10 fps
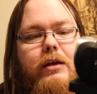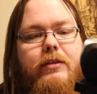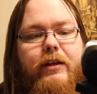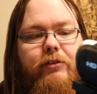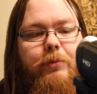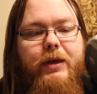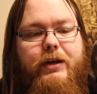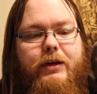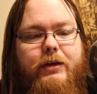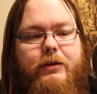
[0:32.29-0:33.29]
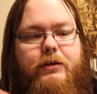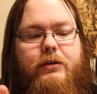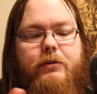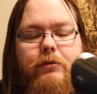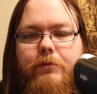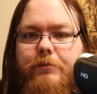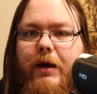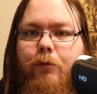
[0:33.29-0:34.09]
that's been my